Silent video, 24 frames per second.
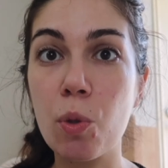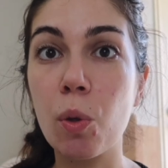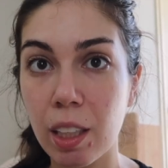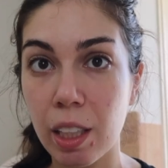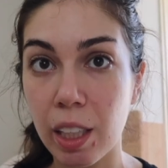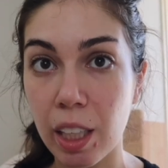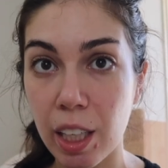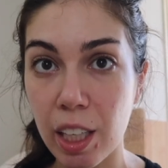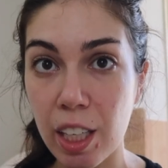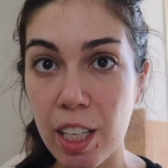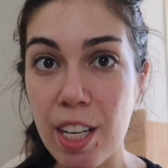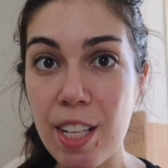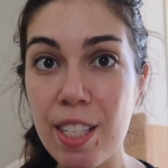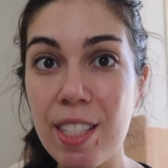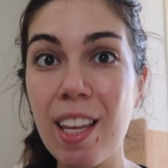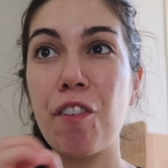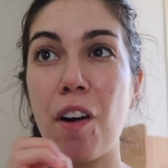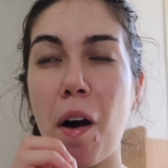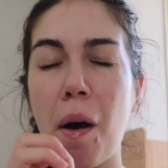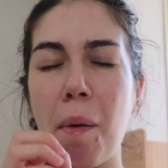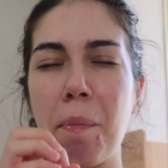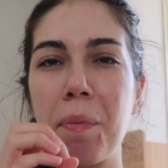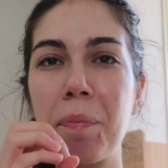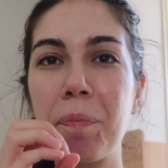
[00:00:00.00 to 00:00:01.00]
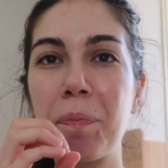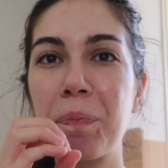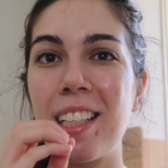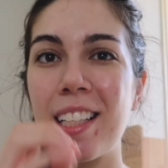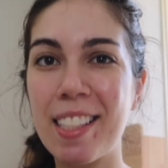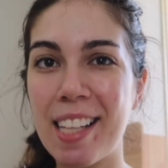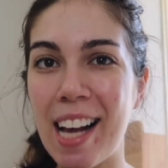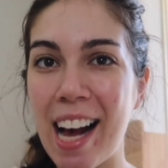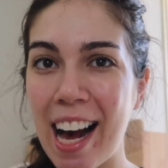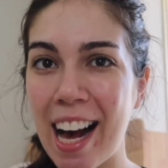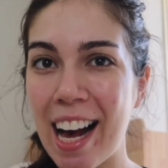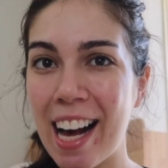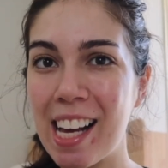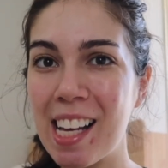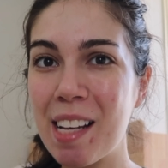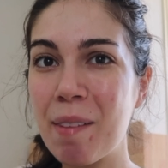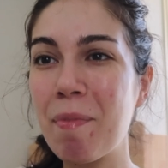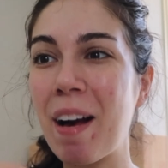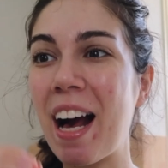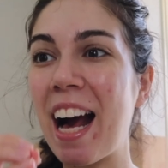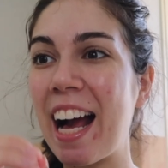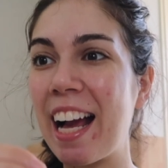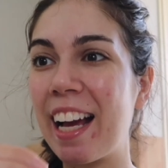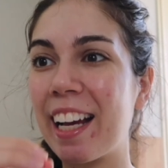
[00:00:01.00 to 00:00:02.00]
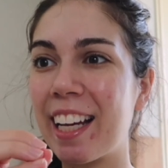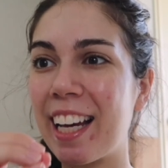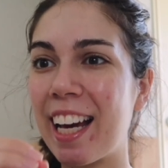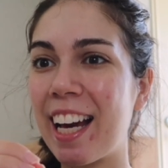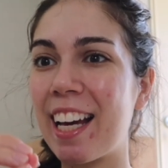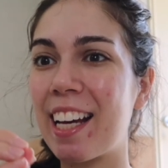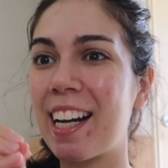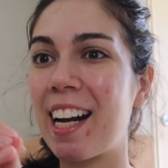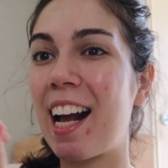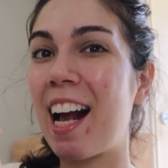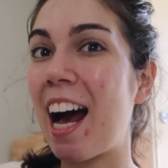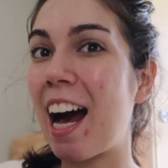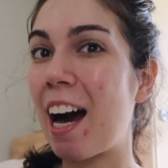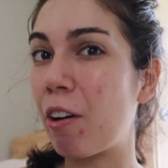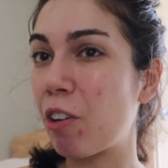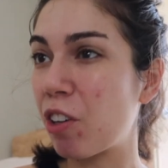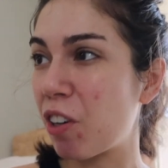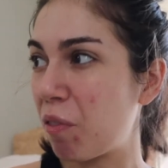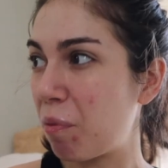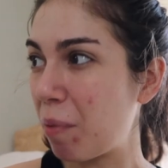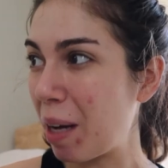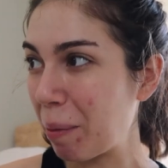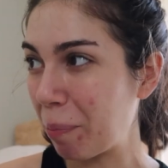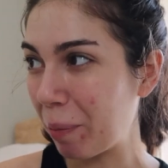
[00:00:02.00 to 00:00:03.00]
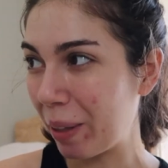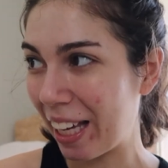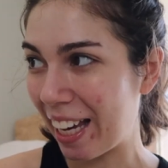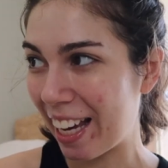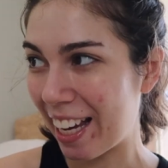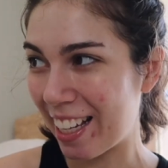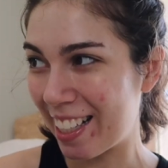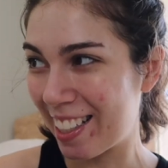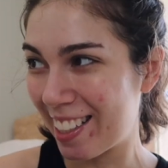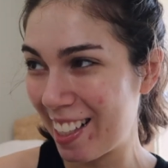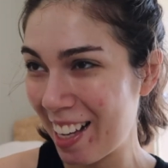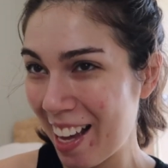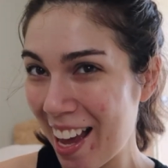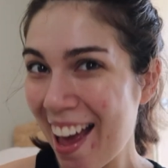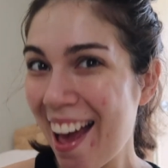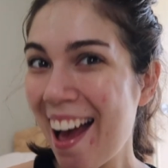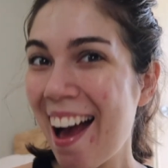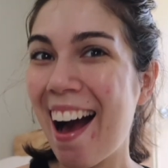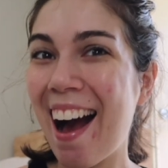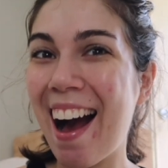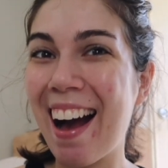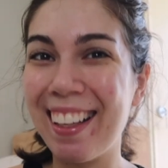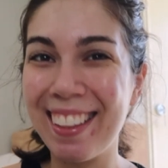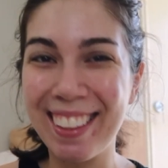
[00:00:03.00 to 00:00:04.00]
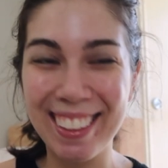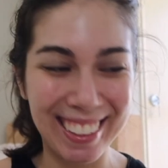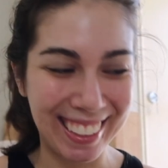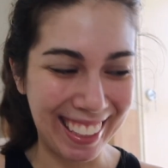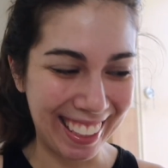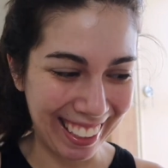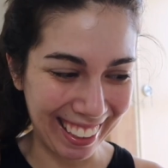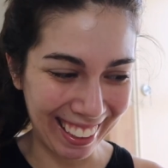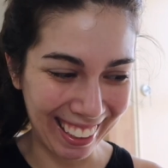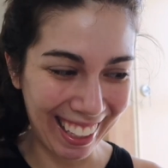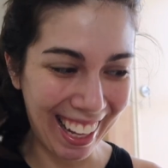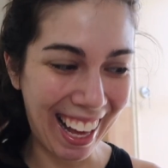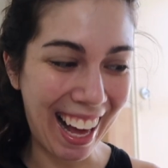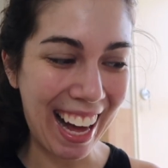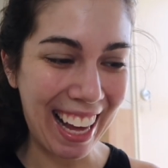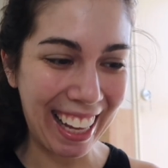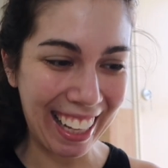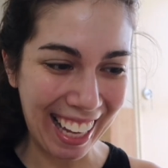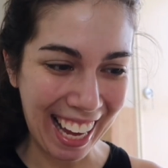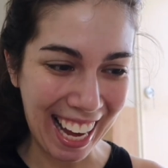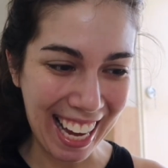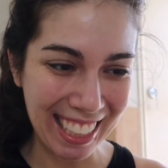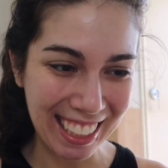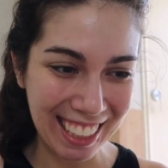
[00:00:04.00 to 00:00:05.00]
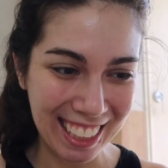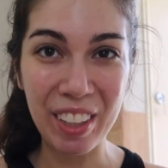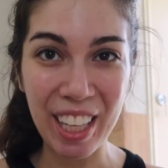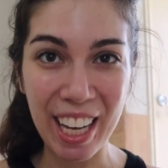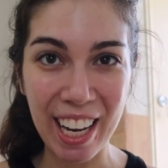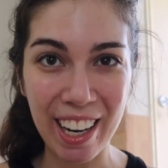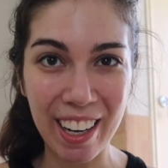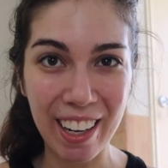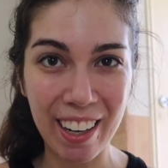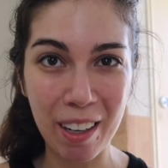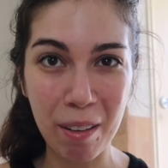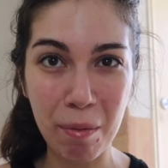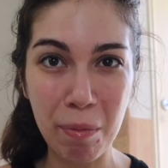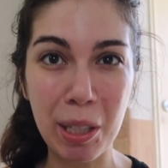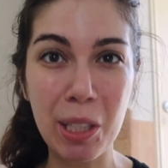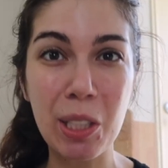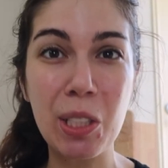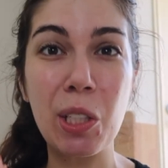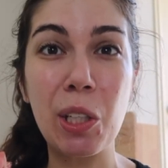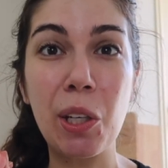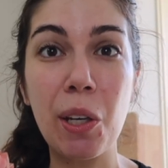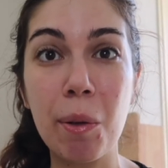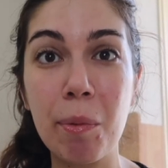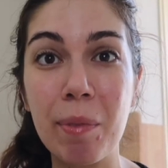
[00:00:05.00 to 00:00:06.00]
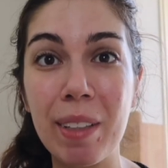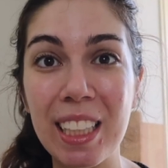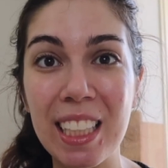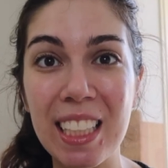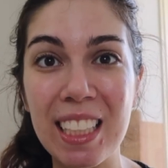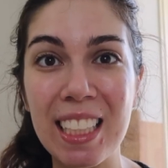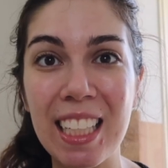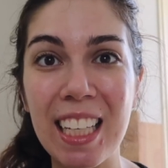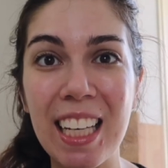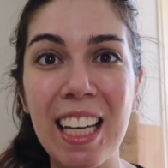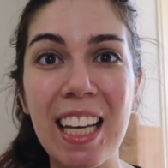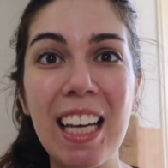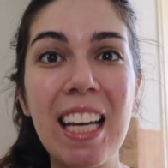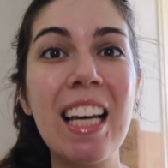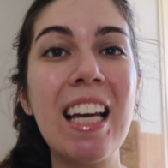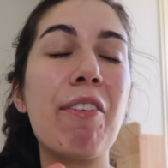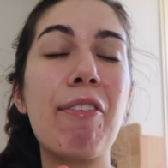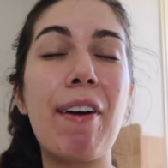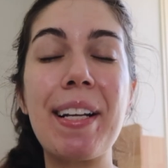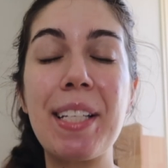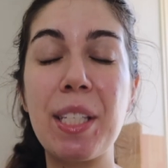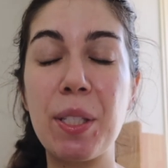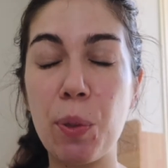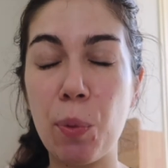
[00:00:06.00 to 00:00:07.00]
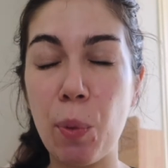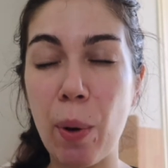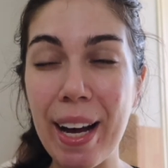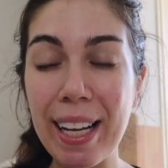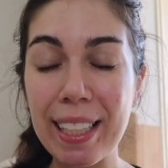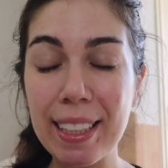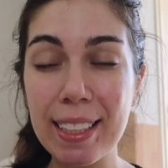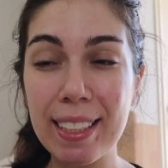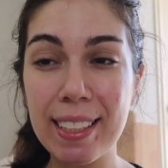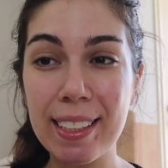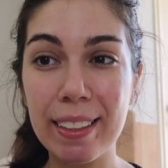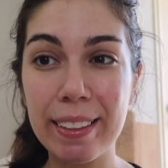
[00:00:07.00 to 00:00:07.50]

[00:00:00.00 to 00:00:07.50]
curves from the time I get out of my place until I get there. Because humidity, if I sweat